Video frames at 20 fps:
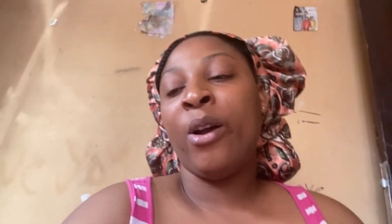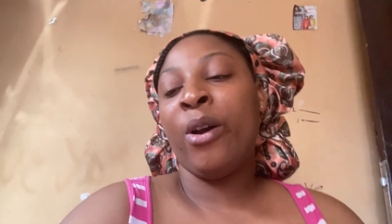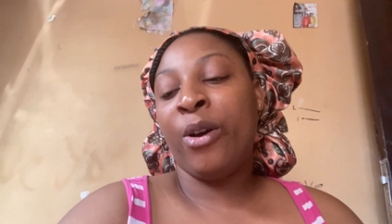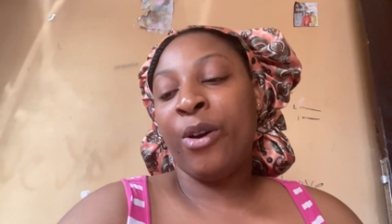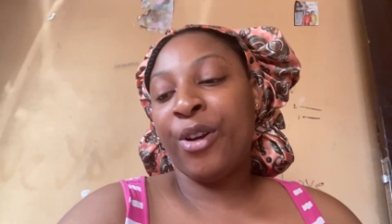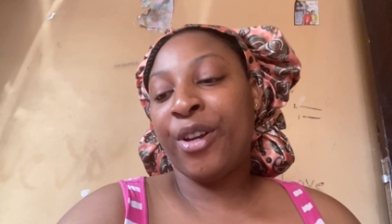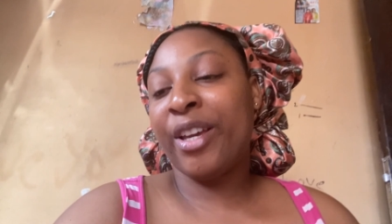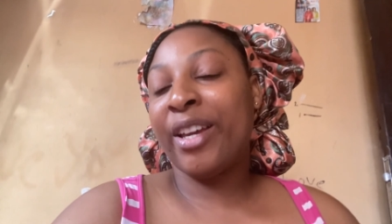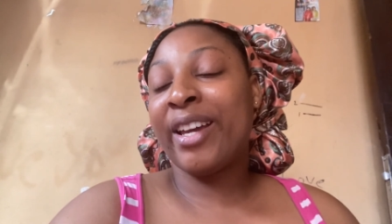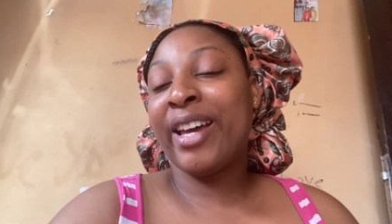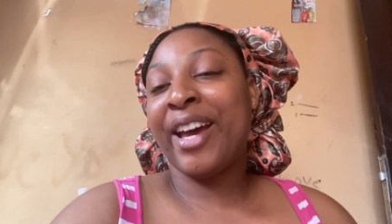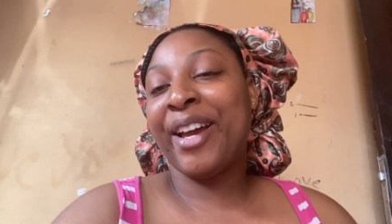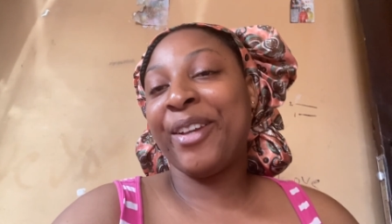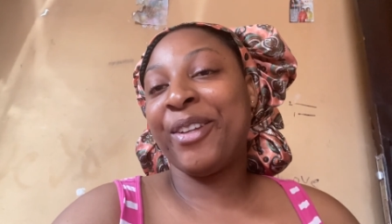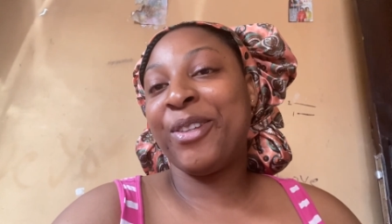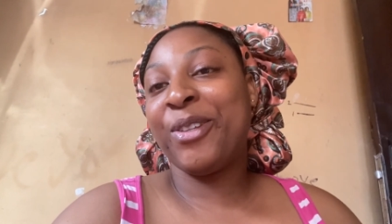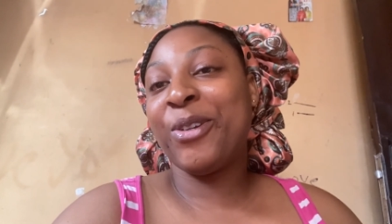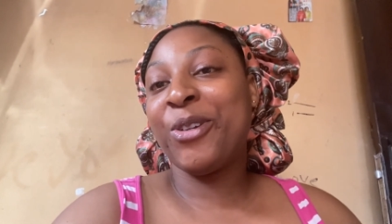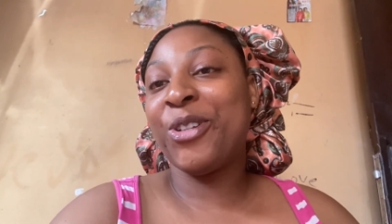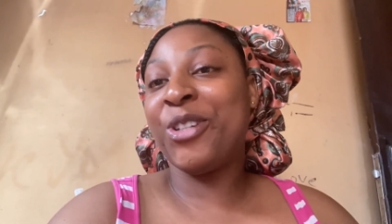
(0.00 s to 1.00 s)
okay
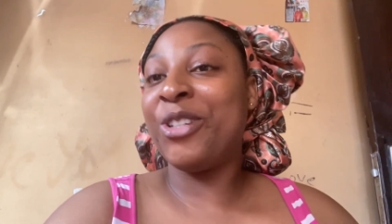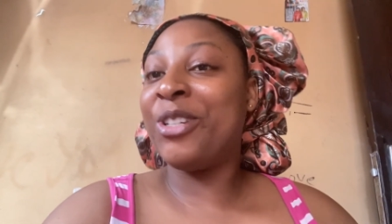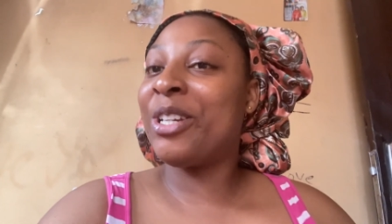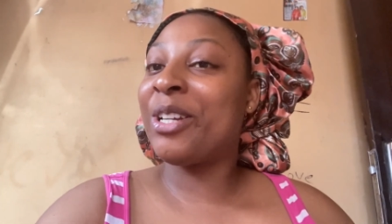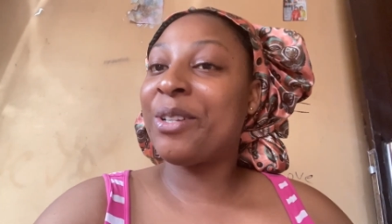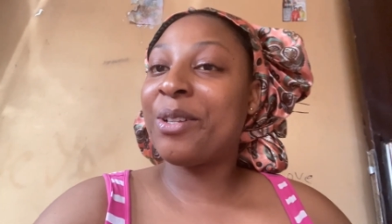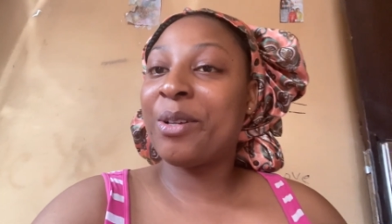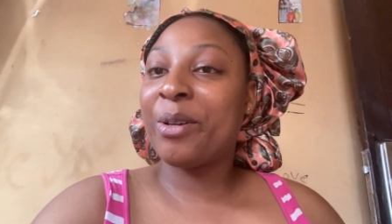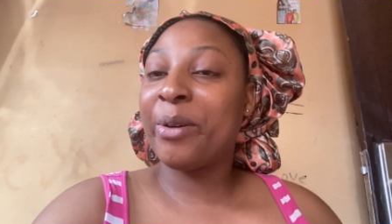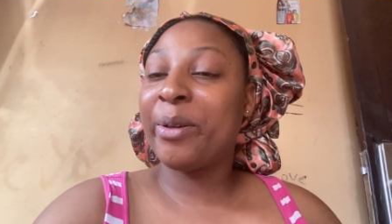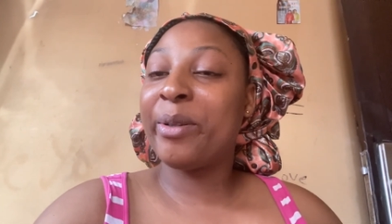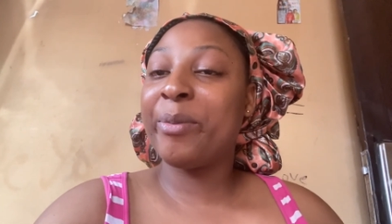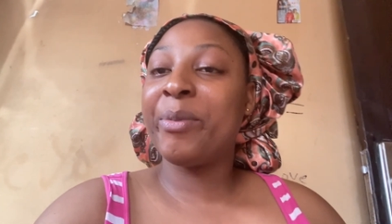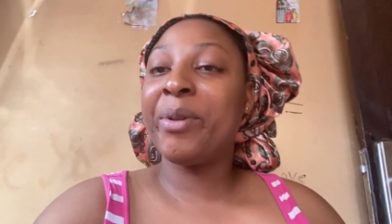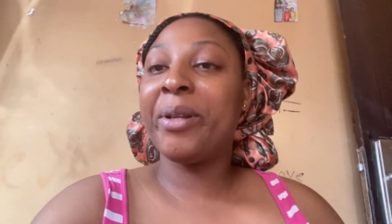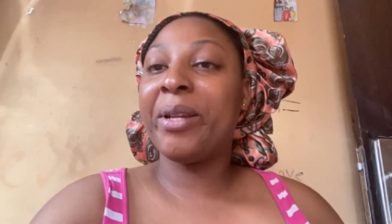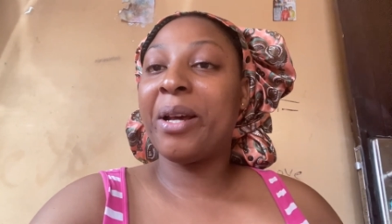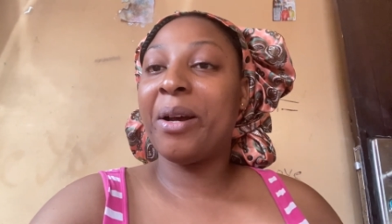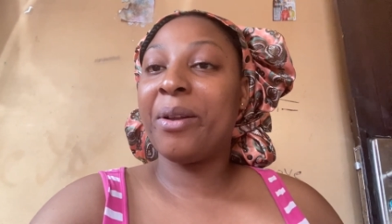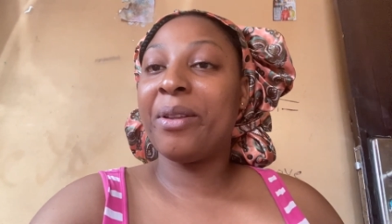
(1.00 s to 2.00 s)
guys so she just called me
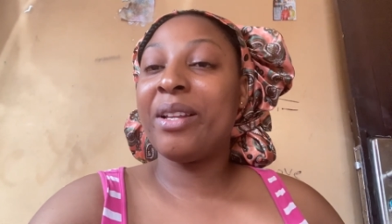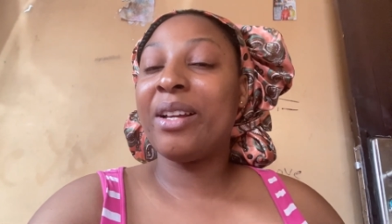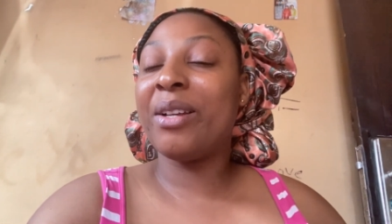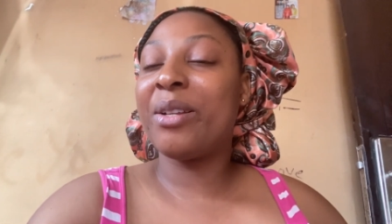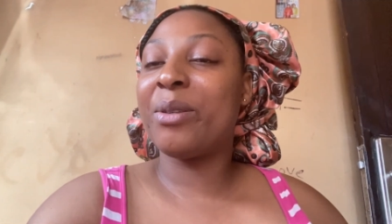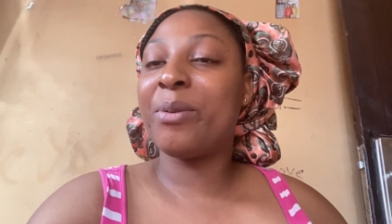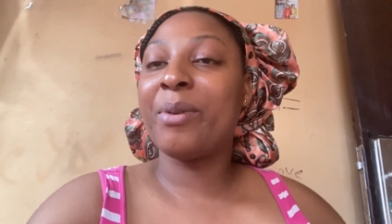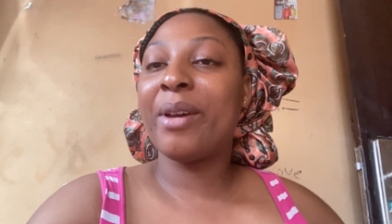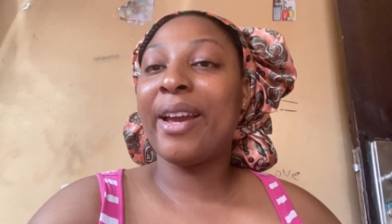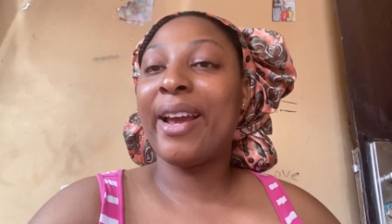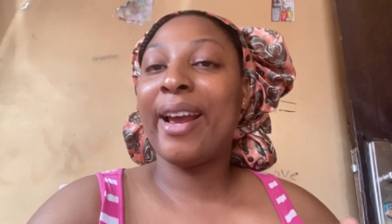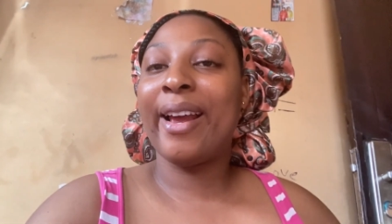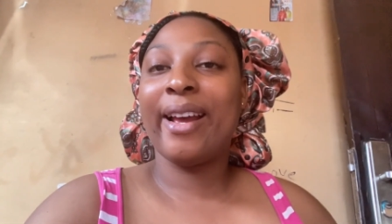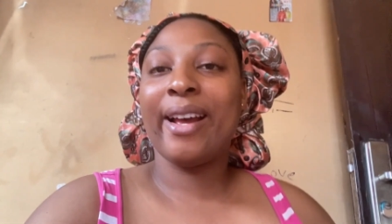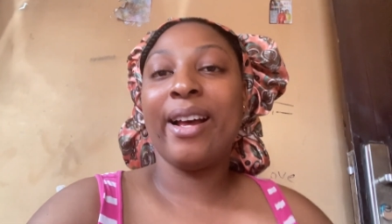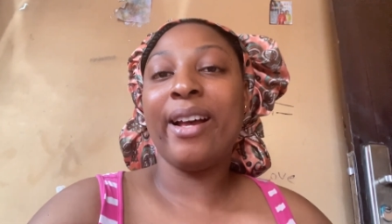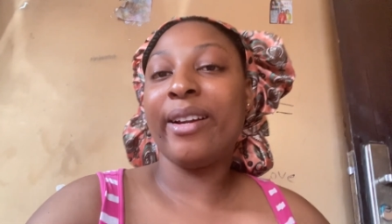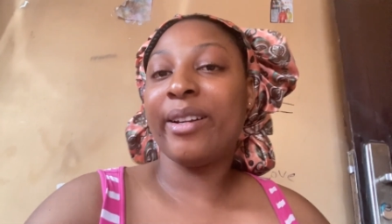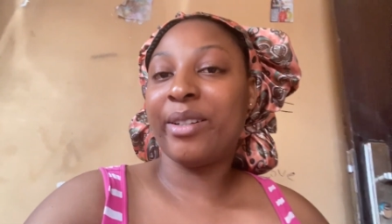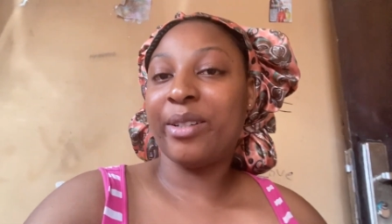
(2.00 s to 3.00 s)
now that's why i
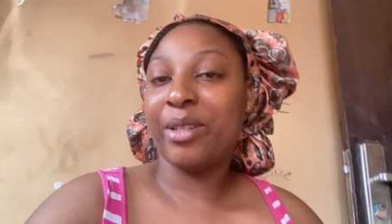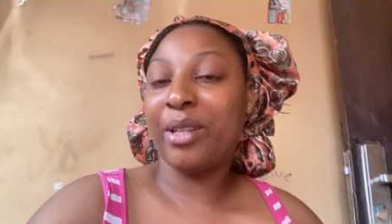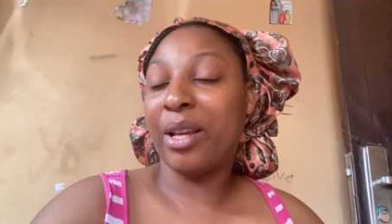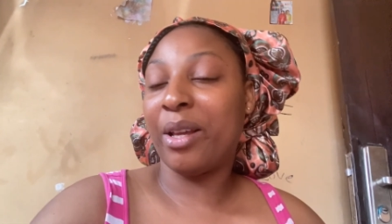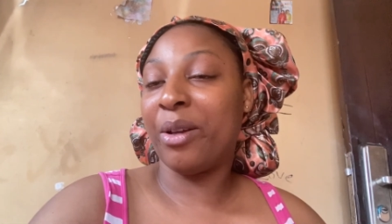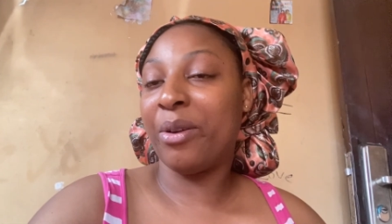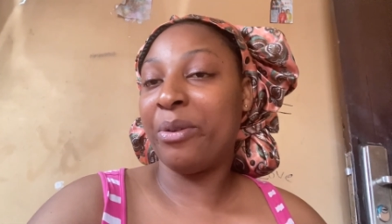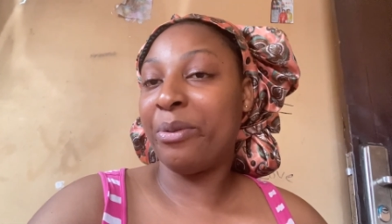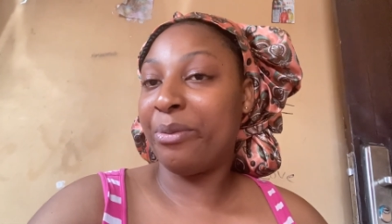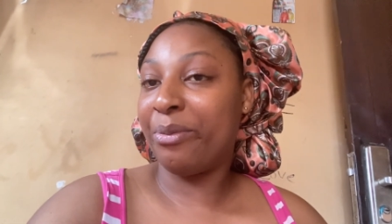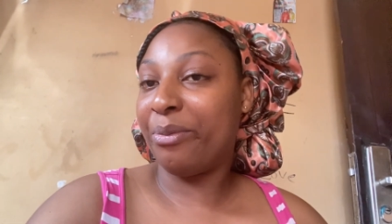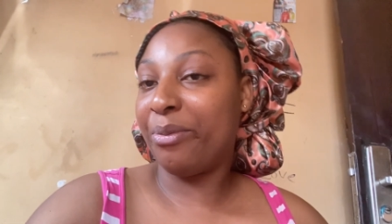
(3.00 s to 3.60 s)
hung the